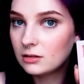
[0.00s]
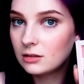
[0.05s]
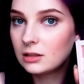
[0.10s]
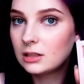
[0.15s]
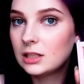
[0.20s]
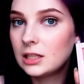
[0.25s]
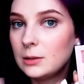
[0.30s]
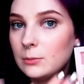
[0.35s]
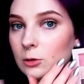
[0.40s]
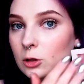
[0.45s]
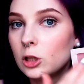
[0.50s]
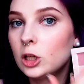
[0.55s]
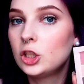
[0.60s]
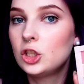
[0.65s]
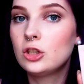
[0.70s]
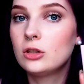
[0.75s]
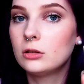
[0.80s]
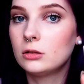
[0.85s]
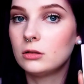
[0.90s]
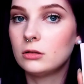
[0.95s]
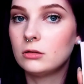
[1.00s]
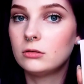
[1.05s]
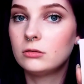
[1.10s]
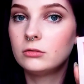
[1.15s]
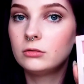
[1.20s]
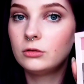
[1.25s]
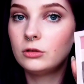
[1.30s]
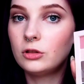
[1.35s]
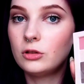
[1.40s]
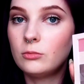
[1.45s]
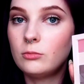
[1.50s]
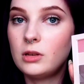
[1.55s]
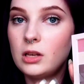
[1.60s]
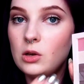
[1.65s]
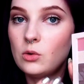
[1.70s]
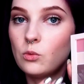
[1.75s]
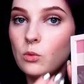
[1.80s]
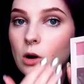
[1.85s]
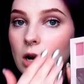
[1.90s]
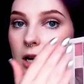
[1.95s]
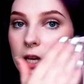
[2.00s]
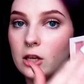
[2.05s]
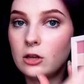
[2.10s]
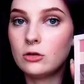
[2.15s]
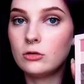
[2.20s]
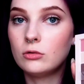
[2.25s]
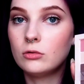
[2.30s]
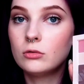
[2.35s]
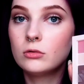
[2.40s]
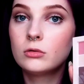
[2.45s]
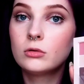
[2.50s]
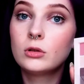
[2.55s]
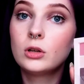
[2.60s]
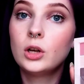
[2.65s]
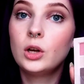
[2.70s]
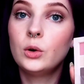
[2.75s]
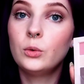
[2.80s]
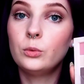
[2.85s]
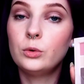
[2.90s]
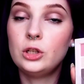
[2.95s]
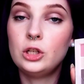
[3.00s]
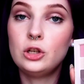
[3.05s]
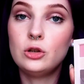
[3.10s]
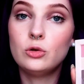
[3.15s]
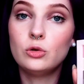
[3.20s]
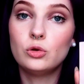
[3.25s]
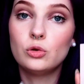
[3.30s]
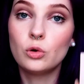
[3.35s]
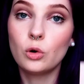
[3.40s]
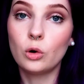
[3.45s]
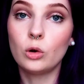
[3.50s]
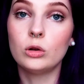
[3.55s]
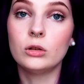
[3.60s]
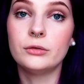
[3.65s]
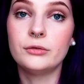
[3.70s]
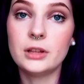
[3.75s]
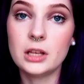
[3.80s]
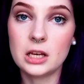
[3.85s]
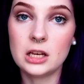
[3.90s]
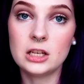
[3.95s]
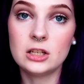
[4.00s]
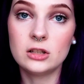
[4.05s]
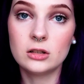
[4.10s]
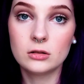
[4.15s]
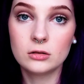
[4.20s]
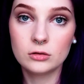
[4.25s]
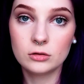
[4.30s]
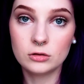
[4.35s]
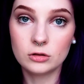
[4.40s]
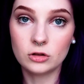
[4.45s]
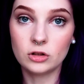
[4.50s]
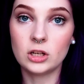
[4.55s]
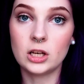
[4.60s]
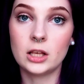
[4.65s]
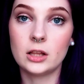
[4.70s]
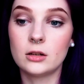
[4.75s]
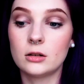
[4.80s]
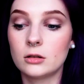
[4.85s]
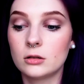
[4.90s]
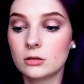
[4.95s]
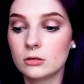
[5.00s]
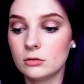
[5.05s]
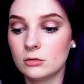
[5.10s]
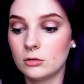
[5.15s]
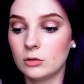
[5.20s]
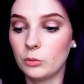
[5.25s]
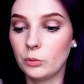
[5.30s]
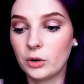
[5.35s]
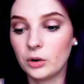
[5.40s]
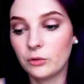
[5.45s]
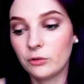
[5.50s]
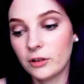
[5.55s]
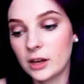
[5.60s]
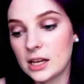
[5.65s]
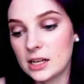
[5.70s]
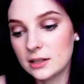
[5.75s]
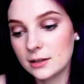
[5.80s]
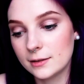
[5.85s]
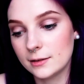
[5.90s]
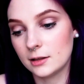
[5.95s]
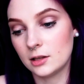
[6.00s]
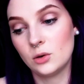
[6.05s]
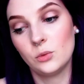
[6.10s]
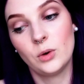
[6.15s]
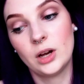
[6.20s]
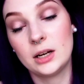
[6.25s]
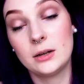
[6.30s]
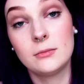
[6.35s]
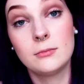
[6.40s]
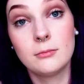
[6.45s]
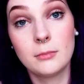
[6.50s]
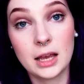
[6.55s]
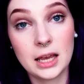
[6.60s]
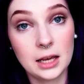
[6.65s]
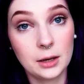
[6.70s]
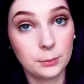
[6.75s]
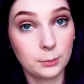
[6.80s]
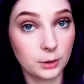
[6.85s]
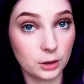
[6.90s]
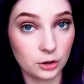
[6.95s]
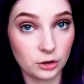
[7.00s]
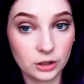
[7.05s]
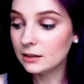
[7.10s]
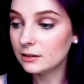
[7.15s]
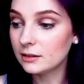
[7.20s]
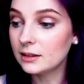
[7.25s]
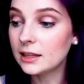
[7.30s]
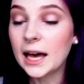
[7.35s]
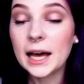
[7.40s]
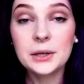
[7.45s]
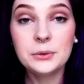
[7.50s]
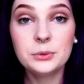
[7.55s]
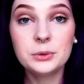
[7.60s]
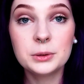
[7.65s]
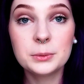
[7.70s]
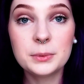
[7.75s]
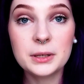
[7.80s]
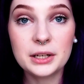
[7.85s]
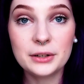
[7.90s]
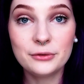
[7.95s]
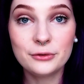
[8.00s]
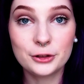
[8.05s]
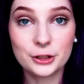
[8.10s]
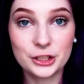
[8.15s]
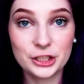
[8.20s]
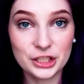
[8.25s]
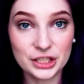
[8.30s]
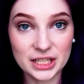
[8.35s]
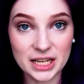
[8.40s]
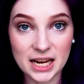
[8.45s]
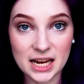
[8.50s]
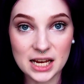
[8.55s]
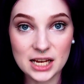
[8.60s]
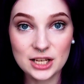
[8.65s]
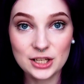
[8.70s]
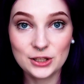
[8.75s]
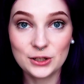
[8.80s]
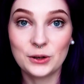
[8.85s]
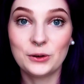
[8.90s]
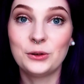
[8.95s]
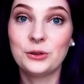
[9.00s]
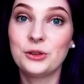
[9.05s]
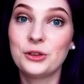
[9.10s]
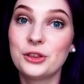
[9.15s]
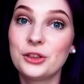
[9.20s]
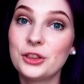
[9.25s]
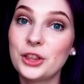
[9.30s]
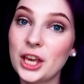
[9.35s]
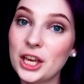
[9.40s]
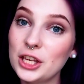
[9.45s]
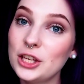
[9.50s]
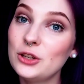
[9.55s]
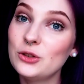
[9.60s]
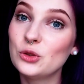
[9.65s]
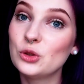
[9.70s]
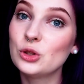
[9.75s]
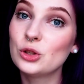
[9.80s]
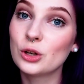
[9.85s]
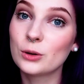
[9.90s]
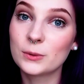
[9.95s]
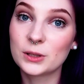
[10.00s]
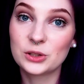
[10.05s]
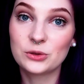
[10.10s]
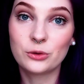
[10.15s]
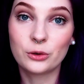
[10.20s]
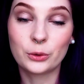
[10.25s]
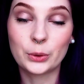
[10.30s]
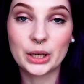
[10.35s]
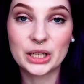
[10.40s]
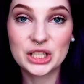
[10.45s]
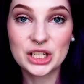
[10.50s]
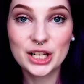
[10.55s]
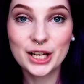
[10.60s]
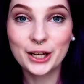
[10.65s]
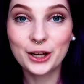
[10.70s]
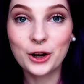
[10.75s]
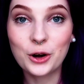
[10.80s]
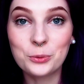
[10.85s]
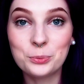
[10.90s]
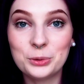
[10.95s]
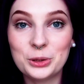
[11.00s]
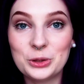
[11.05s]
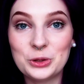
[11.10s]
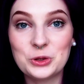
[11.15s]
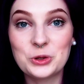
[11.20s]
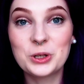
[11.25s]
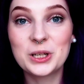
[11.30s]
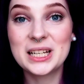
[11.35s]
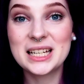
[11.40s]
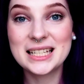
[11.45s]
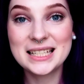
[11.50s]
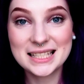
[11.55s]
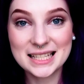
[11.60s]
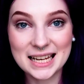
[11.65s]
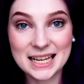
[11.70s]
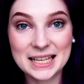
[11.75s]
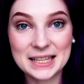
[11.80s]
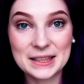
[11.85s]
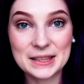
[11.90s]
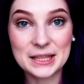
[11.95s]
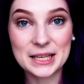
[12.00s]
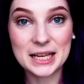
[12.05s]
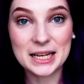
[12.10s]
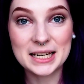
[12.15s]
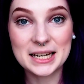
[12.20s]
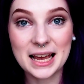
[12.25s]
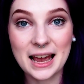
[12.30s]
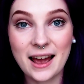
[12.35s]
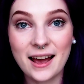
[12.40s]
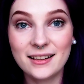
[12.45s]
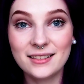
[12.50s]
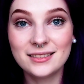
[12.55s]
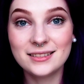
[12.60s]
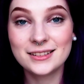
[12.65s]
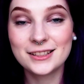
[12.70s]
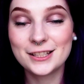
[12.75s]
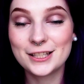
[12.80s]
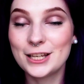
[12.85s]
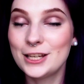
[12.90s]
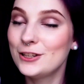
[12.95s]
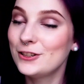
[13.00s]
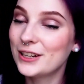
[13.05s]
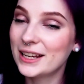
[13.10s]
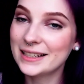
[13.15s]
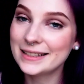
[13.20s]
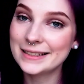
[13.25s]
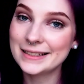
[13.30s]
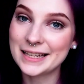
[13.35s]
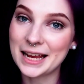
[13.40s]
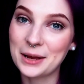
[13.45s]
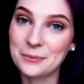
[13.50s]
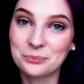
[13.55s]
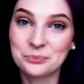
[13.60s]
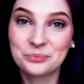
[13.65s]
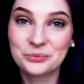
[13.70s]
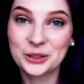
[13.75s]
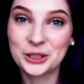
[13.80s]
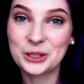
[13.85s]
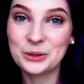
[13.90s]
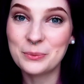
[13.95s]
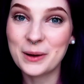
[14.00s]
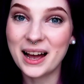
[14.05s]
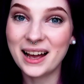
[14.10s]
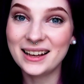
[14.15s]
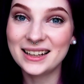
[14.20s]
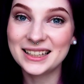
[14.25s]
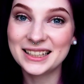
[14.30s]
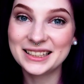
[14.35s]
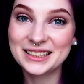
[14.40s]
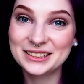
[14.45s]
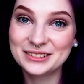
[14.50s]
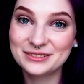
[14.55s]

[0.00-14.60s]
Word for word: Seems logical to me why you would use all of these together on one face in one makeup look. That will be it for today, so thank you so much for watching. I hope you enjoyed it, and then I'll see you next time. Goodbye!